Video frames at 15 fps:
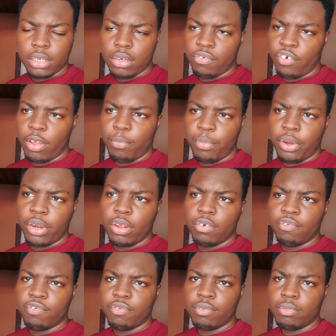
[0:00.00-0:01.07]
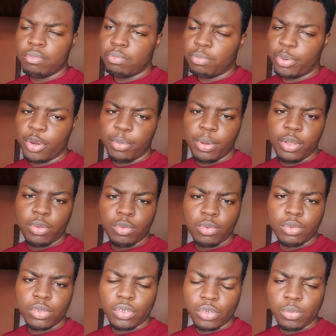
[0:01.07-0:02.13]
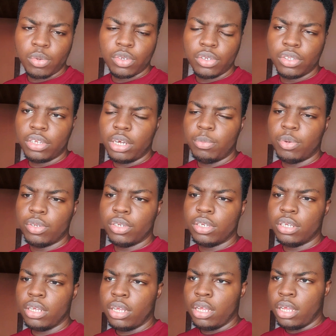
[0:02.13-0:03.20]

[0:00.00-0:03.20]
for a period of probably 2 months or 3 months,